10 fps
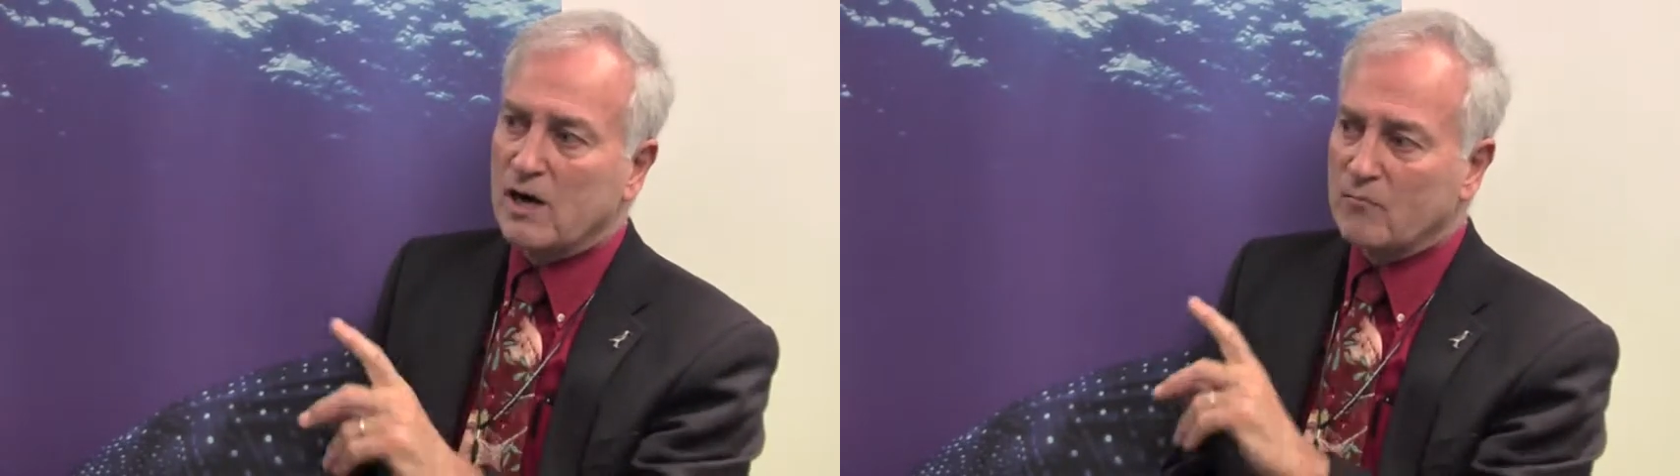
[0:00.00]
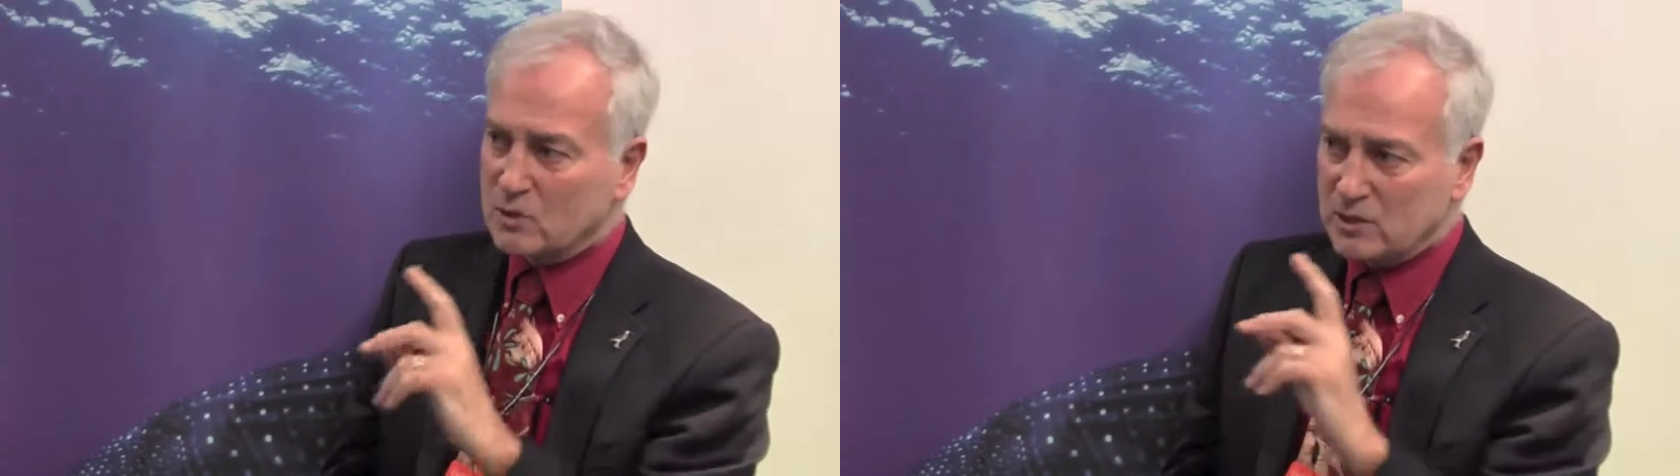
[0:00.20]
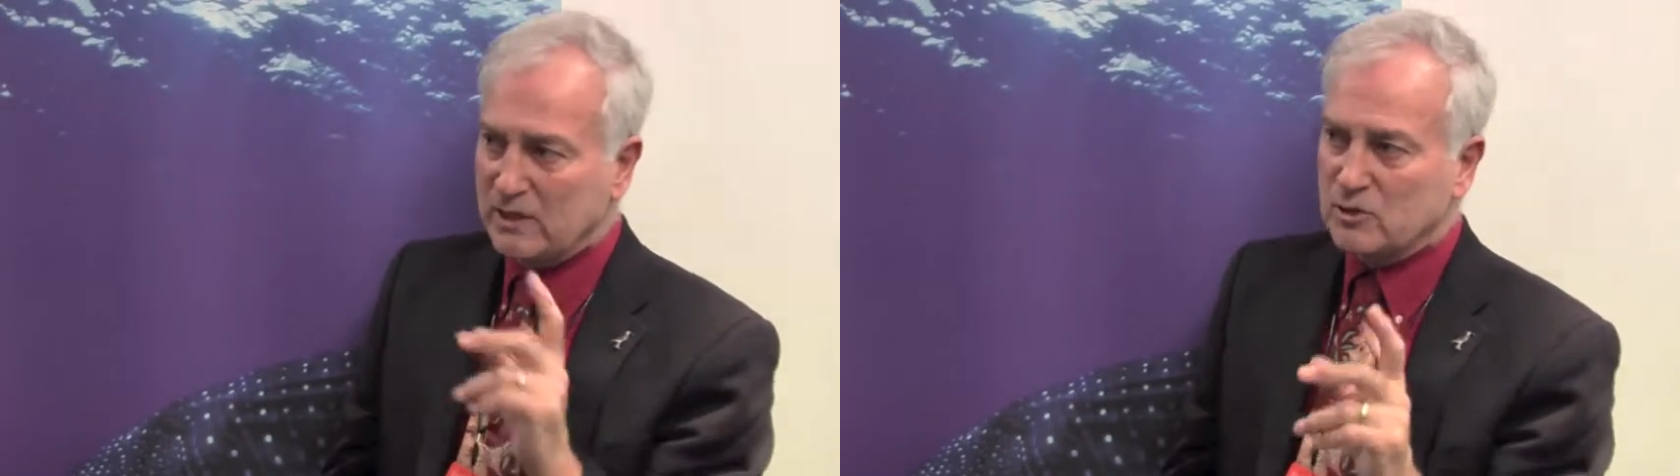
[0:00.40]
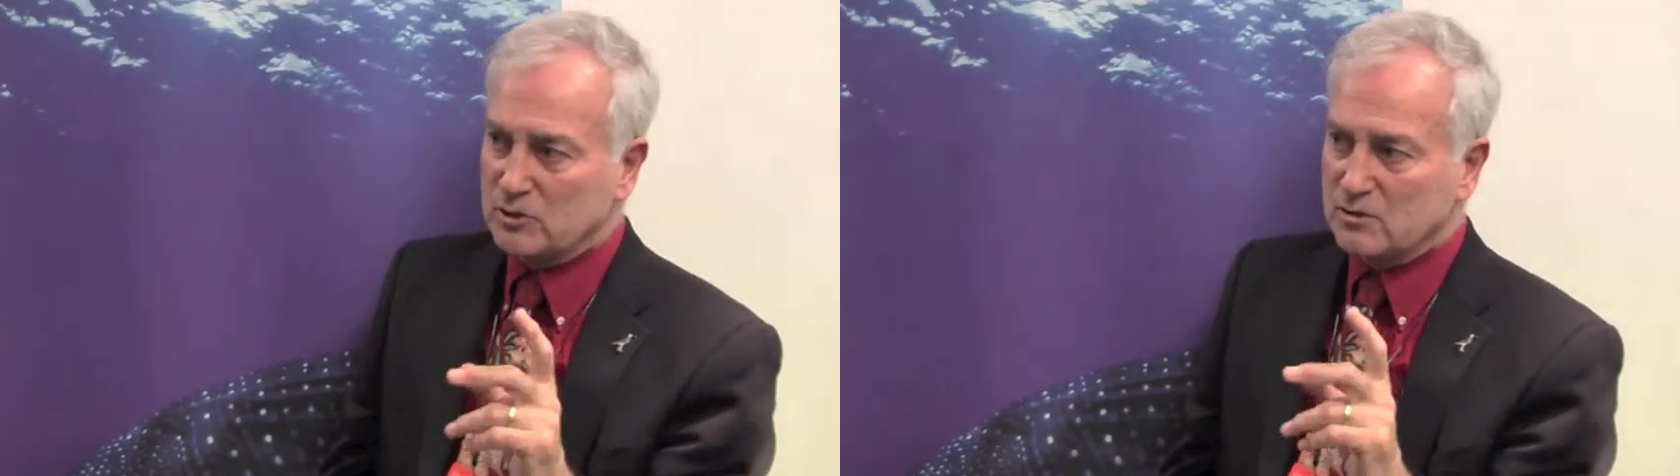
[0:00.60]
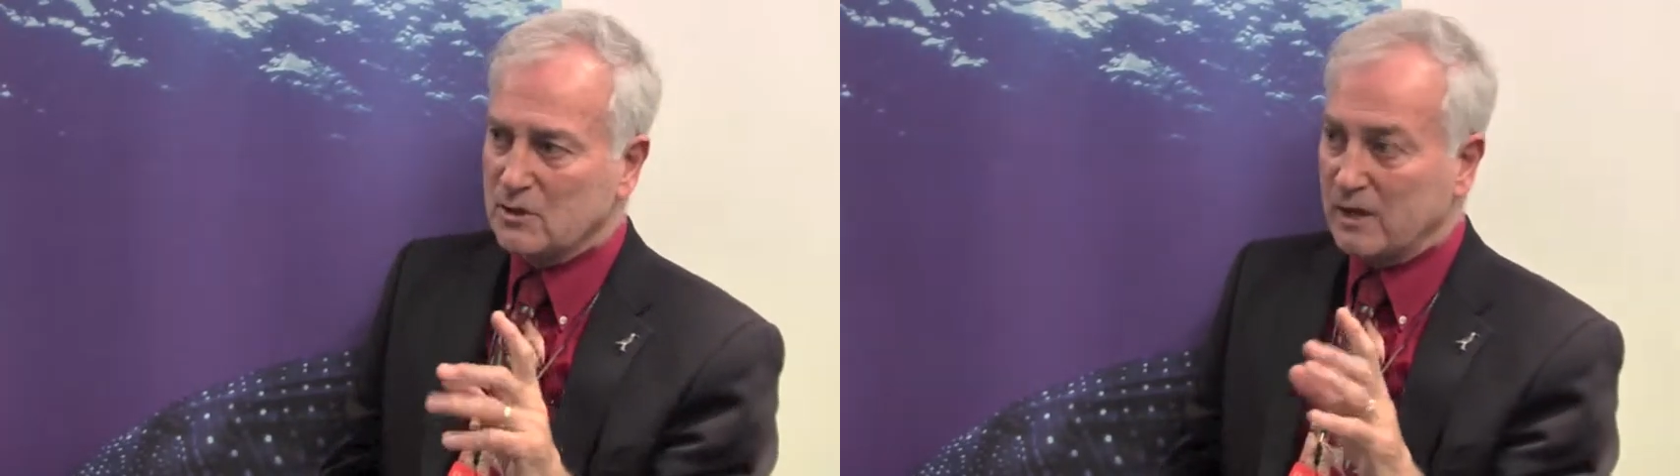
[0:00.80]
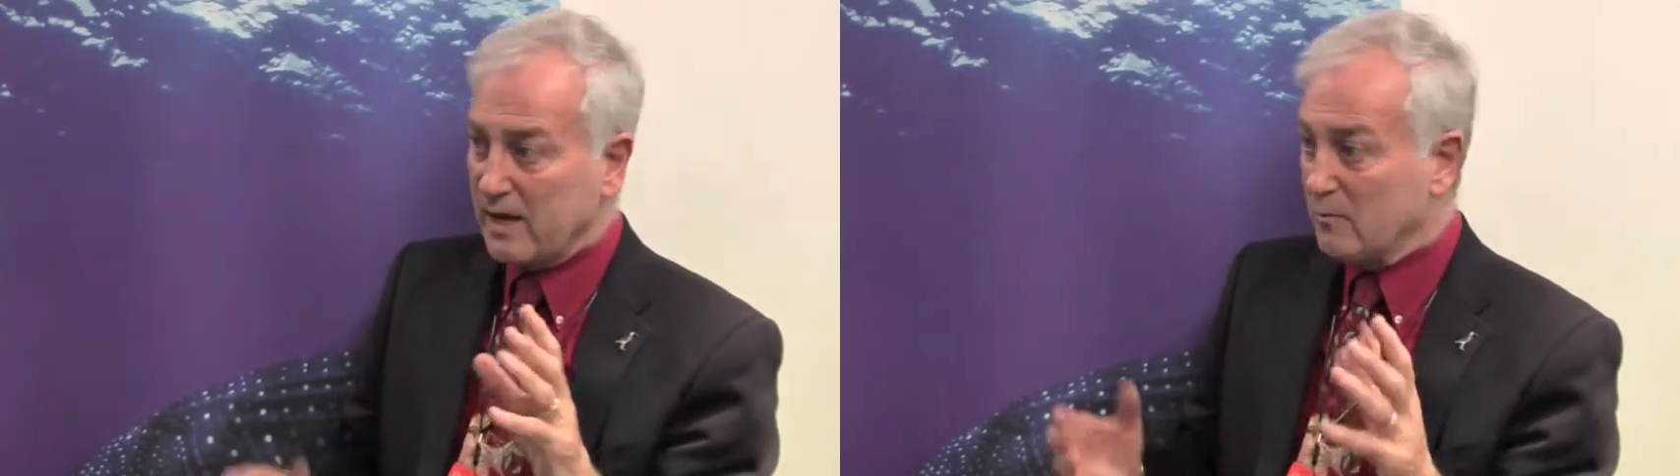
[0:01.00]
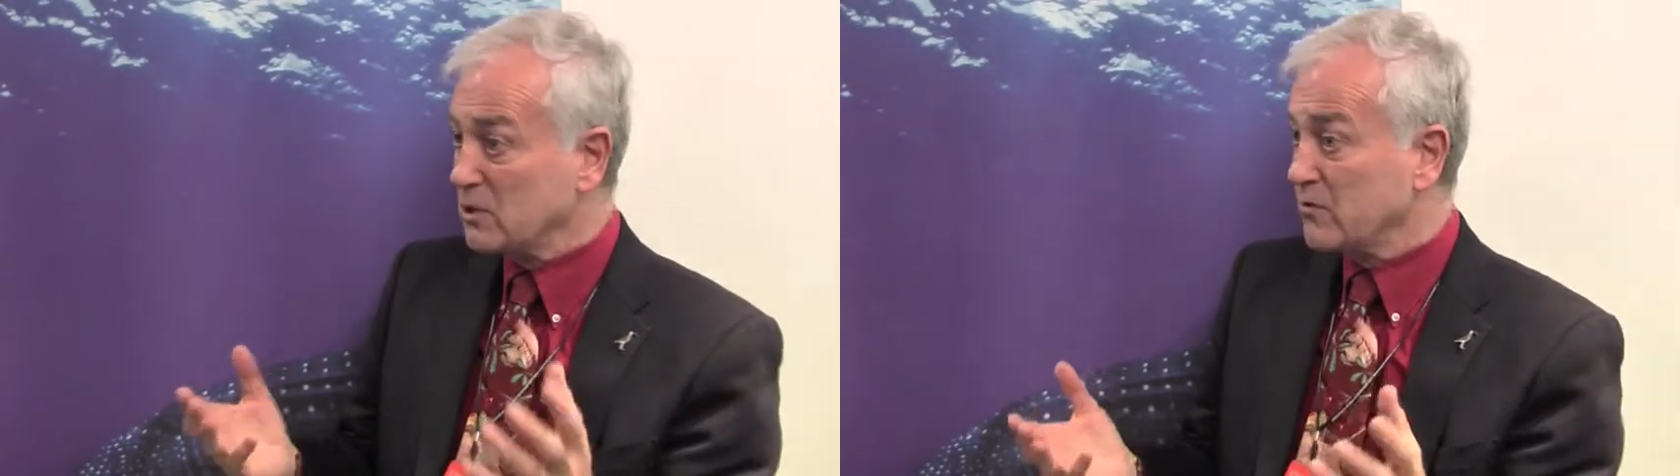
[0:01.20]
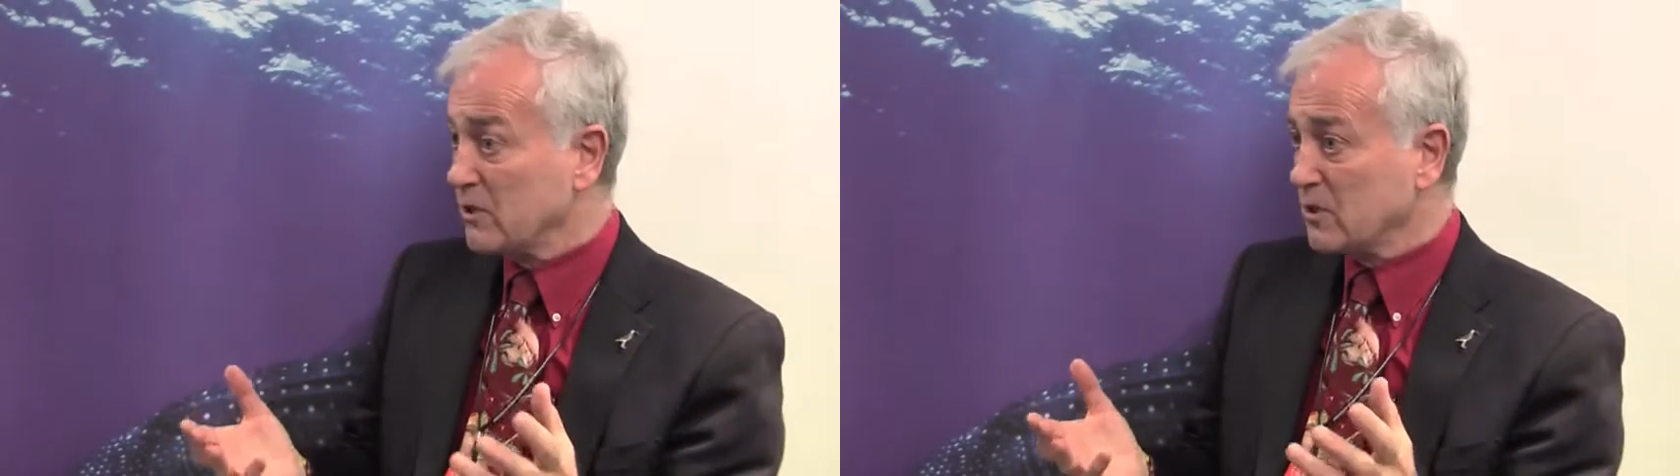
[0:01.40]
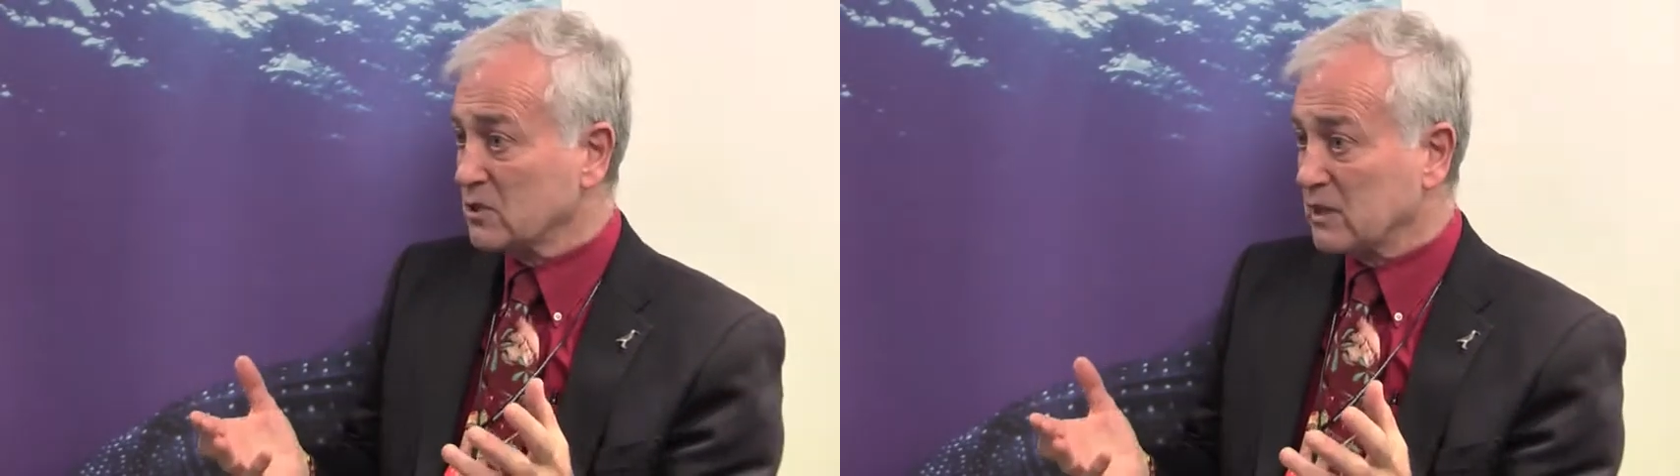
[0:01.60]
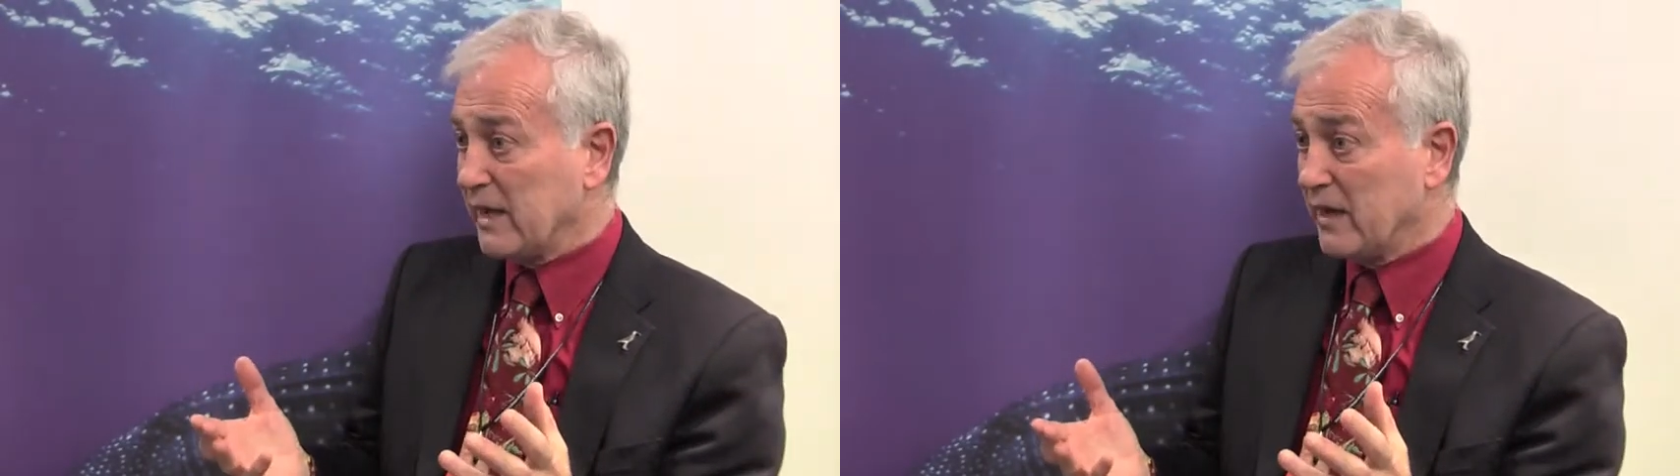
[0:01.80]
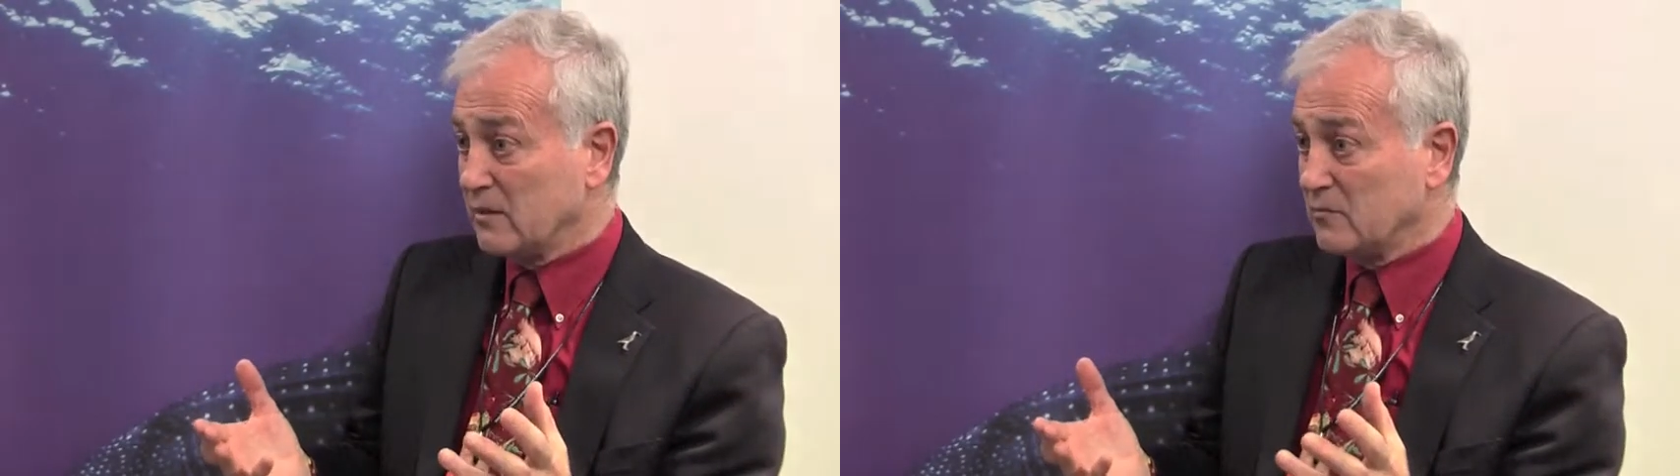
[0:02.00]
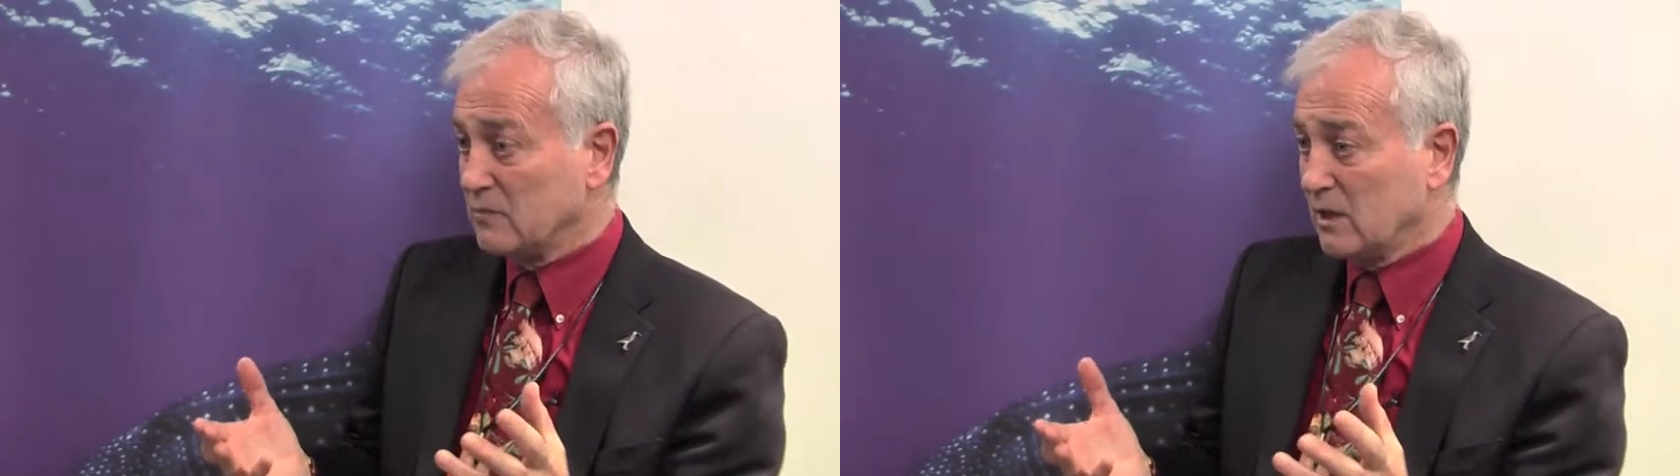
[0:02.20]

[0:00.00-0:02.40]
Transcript: conversations on a hemispheric scale,